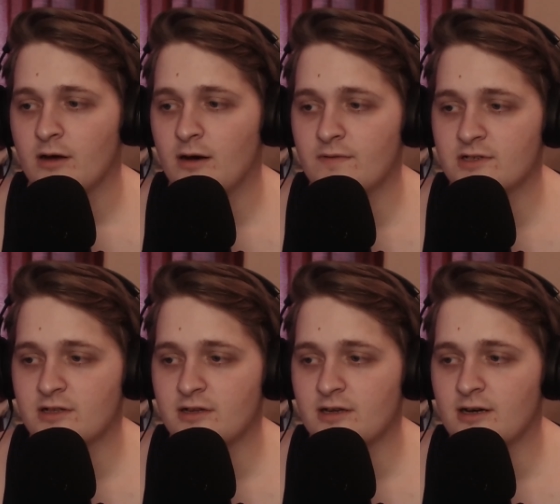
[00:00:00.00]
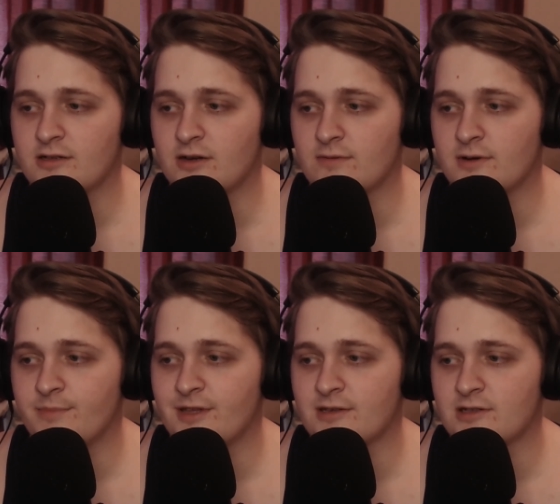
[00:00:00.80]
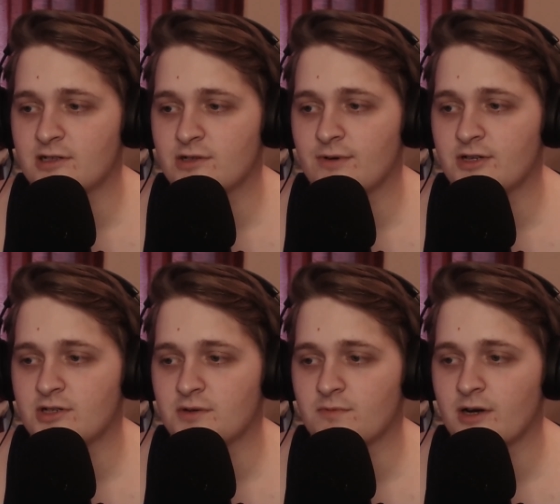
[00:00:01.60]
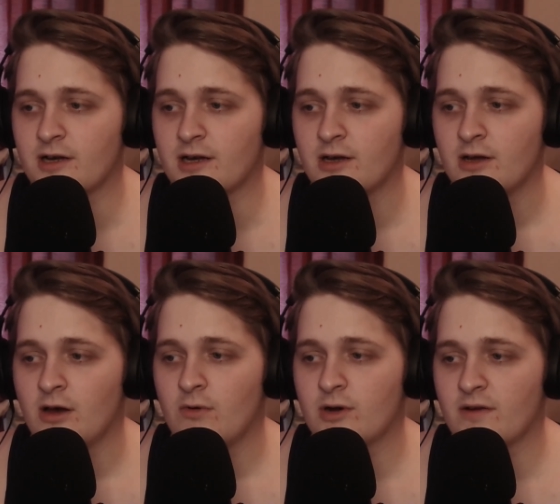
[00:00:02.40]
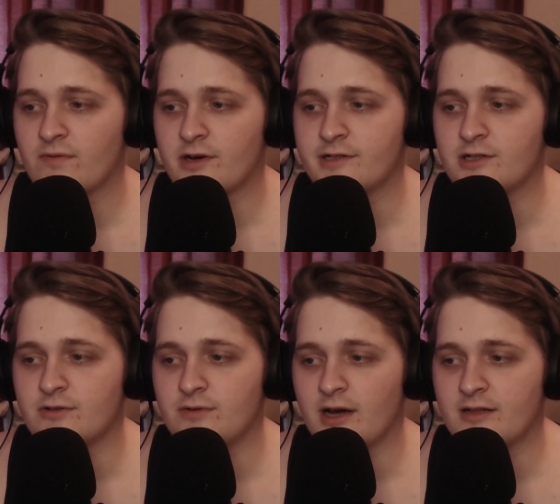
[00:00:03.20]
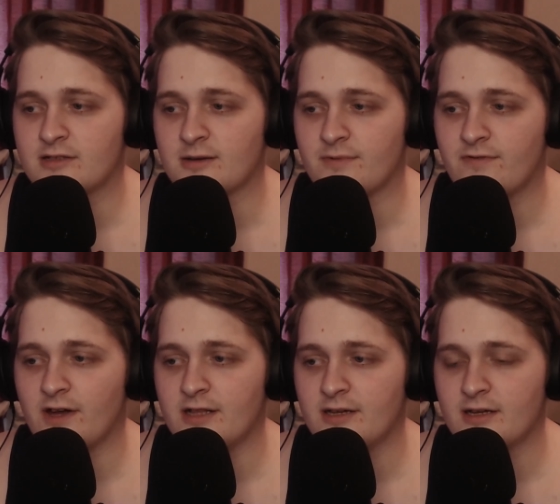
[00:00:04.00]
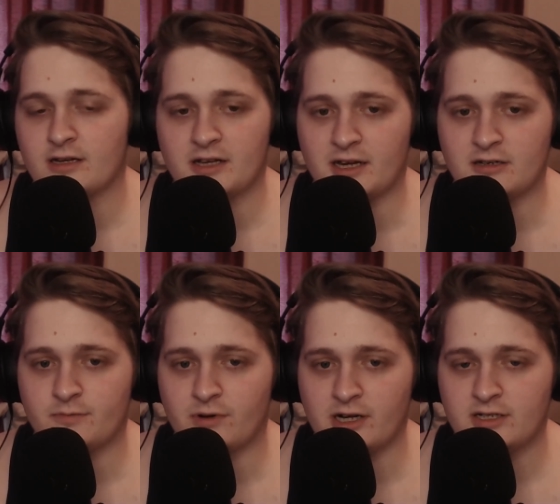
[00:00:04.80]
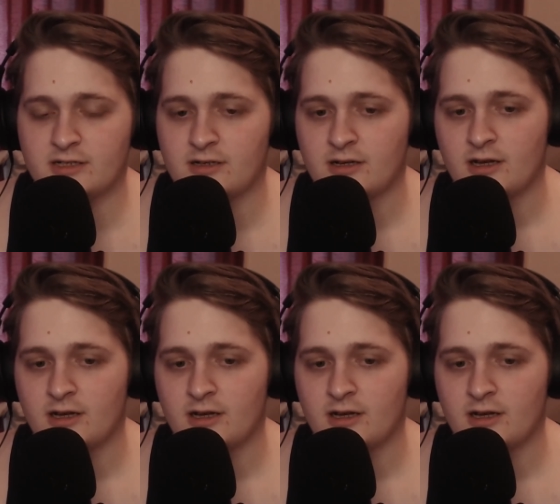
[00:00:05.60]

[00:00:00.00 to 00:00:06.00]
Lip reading: Obviously, I don't want to be in the situation where whatever I do ends up failing and I get depressed,